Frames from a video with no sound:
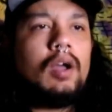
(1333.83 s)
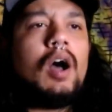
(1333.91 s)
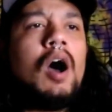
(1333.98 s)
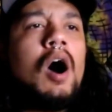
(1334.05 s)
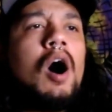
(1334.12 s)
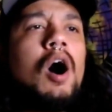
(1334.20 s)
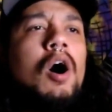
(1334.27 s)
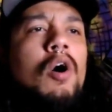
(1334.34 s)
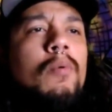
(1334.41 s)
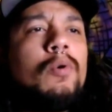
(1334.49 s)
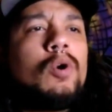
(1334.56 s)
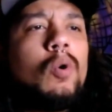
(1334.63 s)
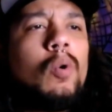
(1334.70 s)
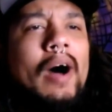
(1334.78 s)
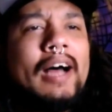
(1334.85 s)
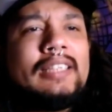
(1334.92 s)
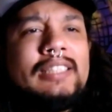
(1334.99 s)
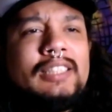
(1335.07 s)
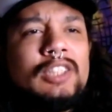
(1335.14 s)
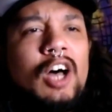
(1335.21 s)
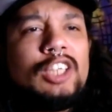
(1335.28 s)
Oh,
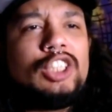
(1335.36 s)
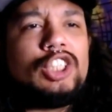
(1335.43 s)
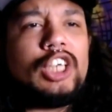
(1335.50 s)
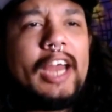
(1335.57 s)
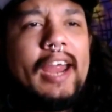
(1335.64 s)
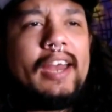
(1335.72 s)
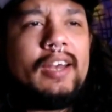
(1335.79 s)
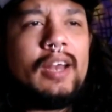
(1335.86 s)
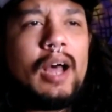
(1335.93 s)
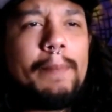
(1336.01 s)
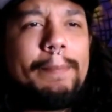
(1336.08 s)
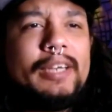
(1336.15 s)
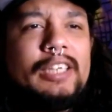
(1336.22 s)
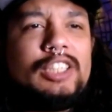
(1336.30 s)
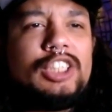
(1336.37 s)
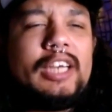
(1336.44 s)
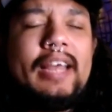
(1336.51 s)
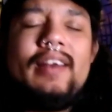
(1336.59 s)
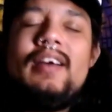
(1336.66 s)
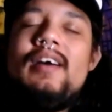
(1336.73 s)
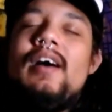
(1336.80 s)
Quasi's all chained up and
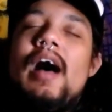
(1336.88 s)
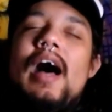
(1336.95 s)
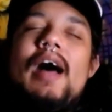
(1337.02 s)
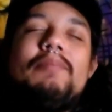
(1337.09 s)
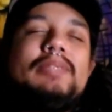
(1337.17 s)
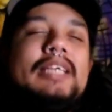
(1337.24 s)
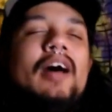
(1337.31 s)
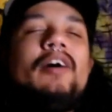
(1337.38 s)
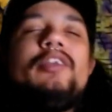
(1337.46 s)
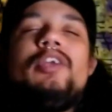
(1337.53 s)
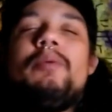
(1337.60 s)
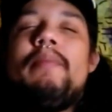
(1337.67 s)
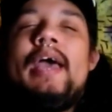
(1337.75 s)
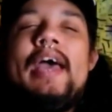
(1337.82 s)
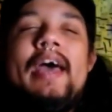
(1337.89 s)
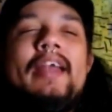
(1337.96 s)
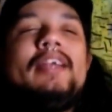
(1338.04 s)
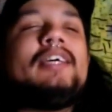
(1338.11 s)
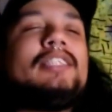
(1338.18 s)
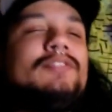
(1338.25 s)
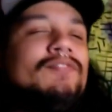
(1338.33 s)
shit. I'm telling you,
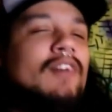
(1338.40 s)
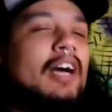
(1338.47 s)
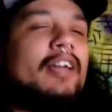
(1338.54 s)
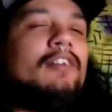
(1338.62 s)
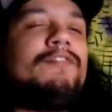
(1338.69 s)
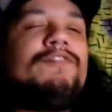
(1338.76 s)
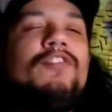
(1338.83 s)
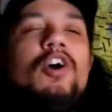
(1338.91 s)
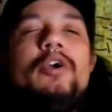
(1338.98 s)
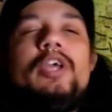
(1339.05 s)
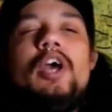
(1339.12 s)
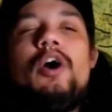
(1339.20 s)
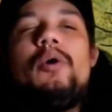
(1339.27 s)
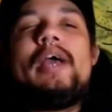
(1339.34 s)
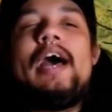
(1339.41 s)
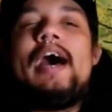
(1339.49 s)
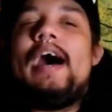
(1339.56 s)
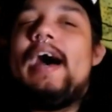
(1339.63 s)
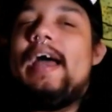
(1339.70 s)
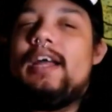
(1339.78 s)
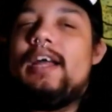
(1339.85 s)
man, this fucking Froyo
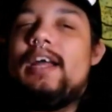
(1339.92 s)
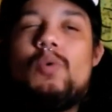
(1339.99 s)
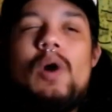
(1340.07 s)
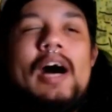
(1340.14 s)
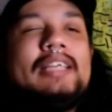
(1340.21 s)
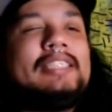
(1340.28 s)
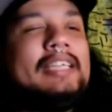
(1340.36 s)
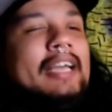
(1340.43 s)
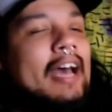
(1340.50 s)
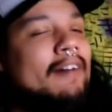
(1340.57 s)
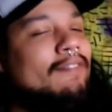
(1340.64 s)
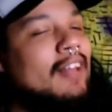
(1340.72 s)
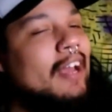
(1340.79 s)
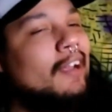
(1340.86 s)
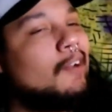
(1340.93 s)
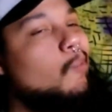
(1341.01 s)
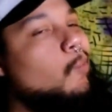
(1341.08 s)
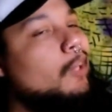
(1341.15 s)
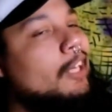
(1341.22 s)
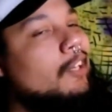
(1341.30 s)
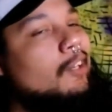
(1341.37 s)
guy and Quasi have like a
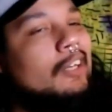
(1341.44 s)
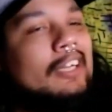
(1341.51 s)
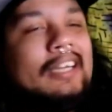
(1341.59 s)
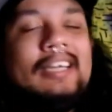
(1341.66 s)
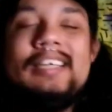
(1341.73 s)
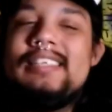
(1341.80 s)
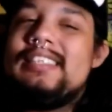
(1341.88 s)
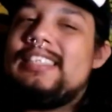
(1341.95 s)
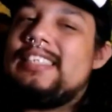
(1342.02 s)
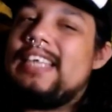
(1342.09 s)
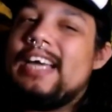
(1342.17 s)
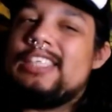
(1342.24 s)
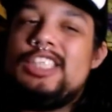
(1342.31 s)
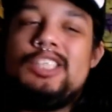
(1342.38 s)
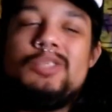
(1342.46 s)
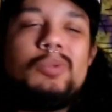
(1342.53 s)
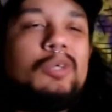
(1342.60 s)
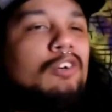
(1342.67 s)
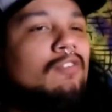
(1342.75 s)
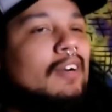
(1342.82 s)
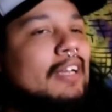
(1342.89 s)
weird
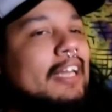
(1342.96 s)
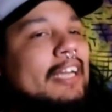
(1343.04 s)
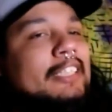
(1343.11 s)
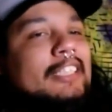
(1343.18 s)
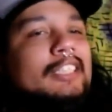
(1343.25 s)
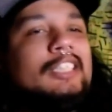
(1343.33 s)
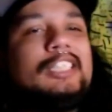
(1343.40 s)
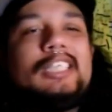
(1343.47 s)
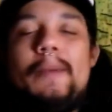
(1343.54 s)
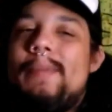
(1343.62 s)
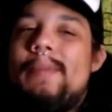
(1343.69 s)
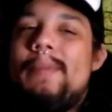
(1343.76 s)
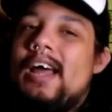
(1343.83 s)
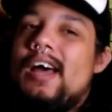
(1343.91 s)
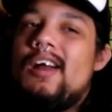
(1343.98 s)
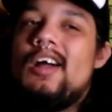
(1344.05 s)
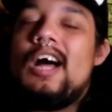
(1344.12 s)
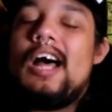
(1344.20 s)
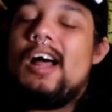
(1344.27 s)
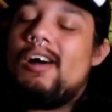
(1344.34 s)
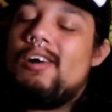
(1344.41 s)
sexual relationship, and
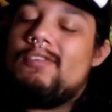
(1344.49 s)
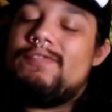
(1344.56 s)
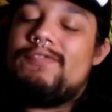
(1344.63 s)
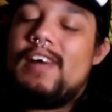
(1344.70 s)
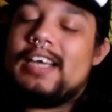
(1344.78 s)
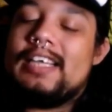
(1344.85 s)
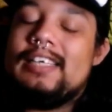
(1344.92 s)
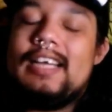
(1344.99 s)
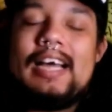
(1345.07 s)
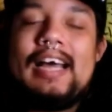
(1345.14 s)
I don't